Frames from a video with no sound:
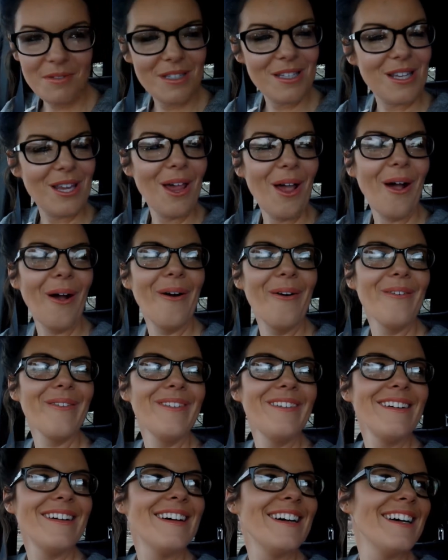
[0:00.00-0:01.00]

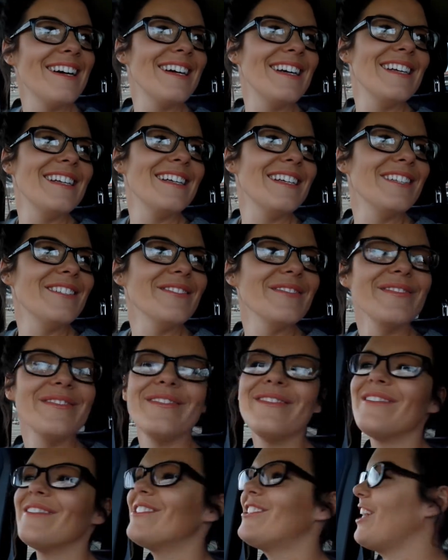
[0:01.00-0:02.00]
so
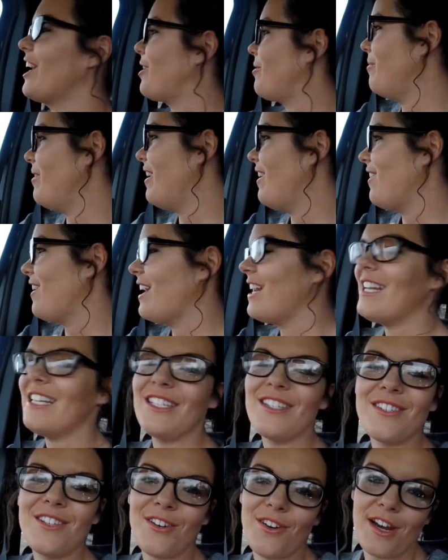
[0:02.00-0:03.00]
check me out on
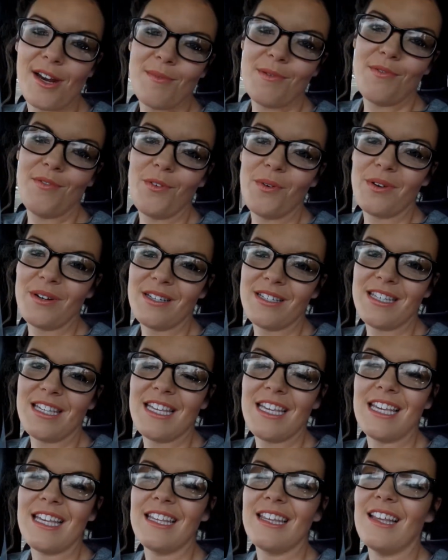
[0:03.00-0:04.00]
Instagram if you want to
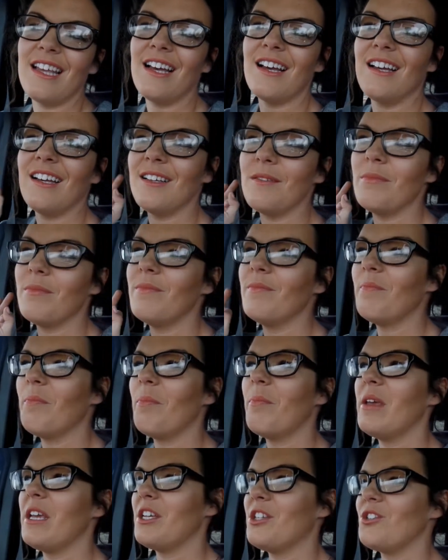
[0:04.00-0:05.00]
see the
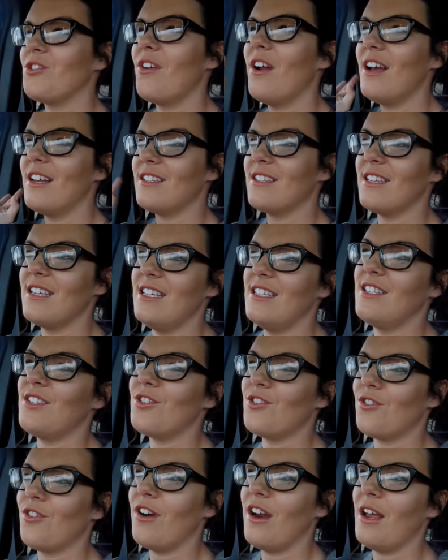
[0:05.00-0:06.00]
picturesque
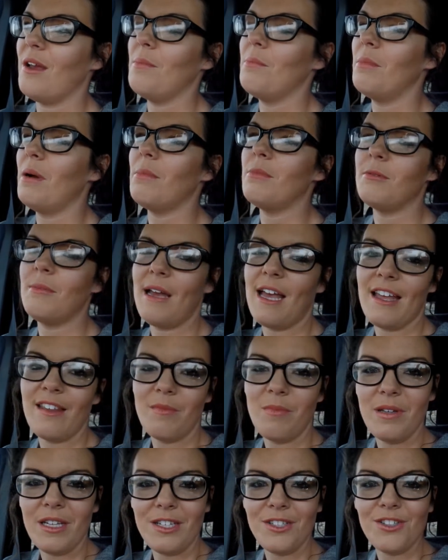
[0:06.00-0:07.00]
Instagram bubble
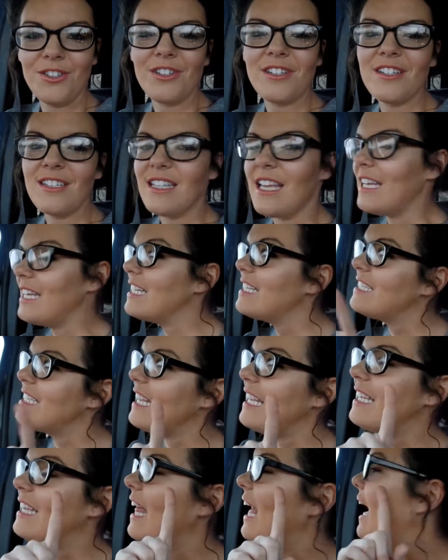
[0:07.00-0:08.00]
bath picture, because I did
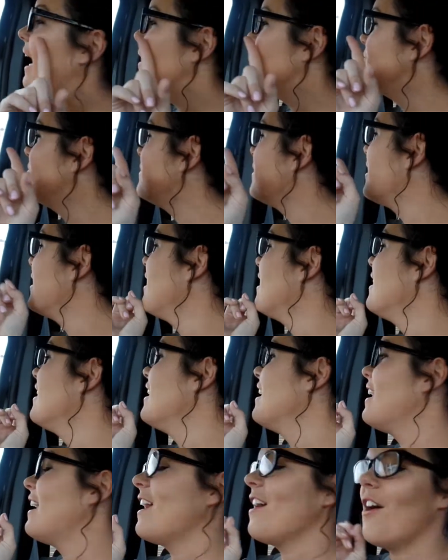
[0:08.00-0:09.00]
take that.
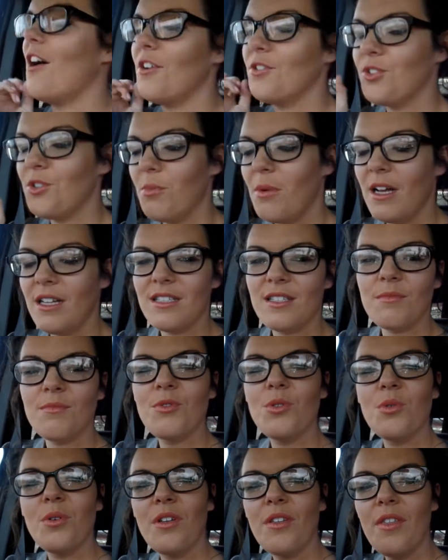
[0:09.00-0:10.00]
And I also bought some
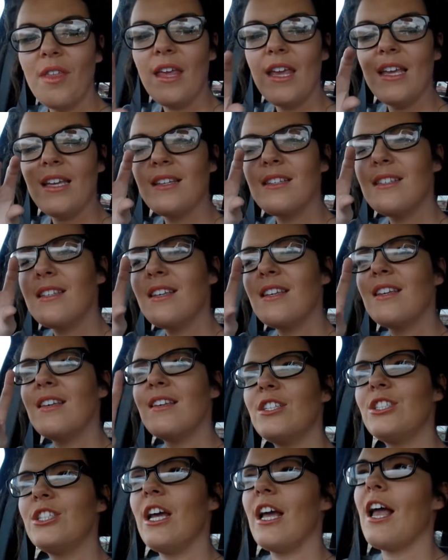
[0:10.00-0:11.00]
cool things.
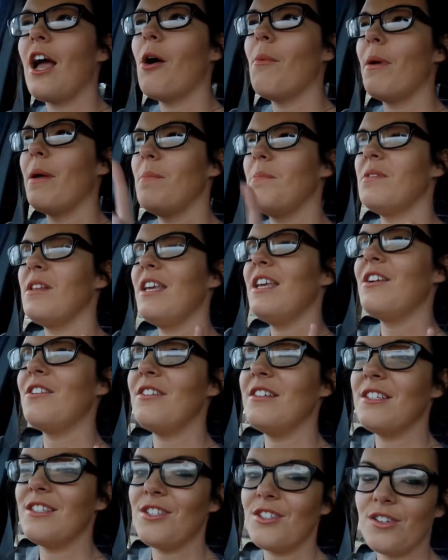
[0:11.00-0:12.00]
Check out my planner
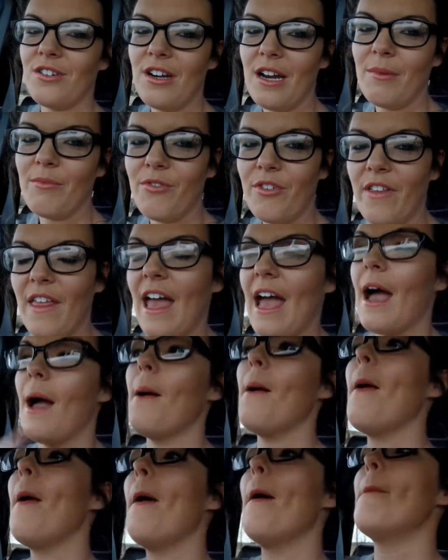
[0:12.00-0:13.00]
Instagram for that.
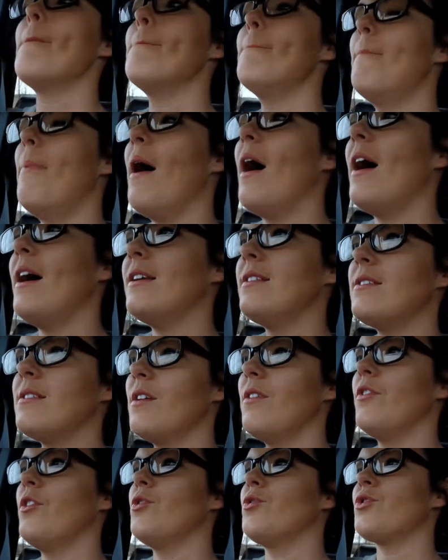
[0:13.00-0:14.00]
But
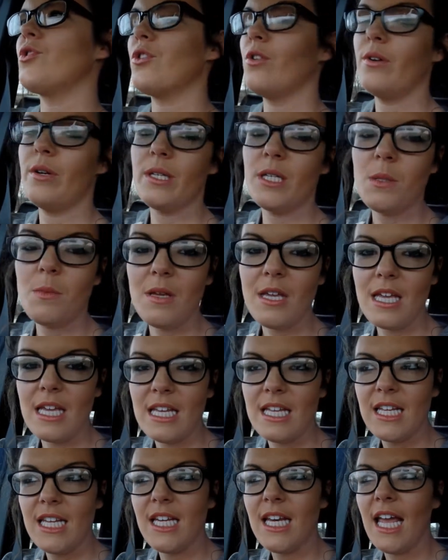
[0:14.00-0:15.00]
those are going to be
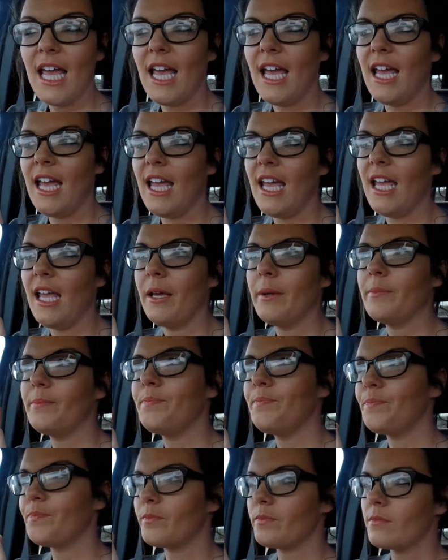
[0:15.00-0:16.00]
in a
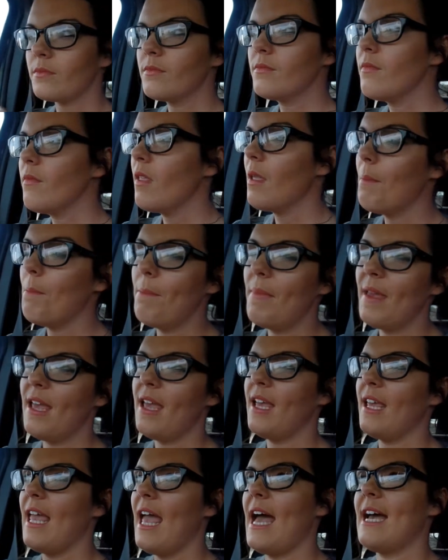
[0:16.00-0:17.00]

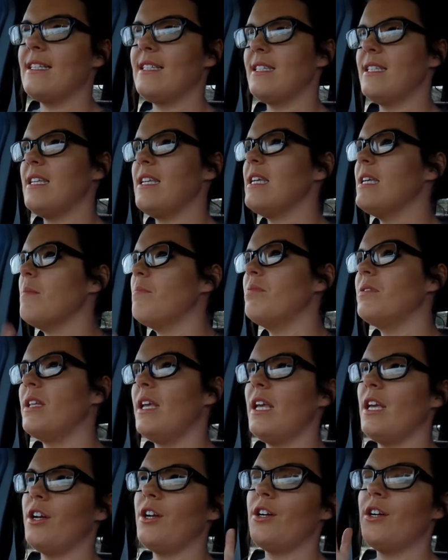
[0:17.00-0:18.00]
big Etsy
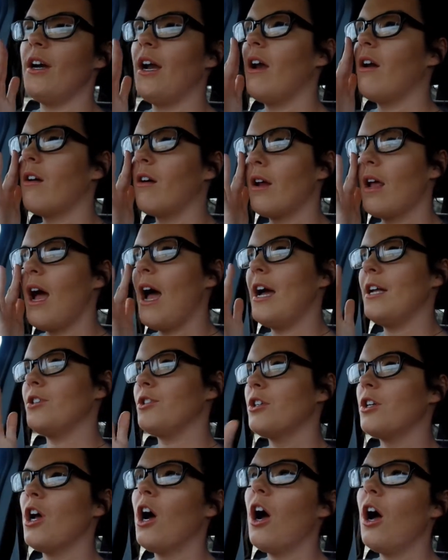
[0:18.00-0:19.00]
planner Erin
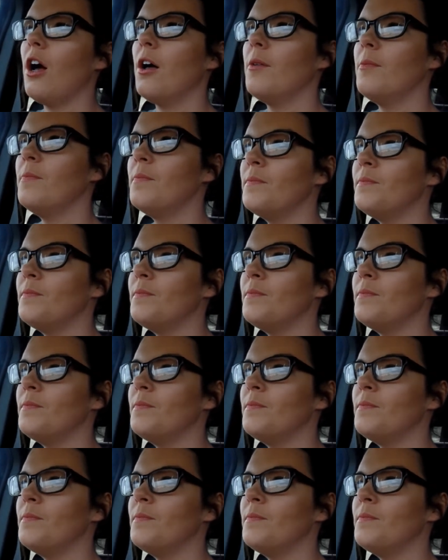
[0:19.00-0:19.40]
Condren haul.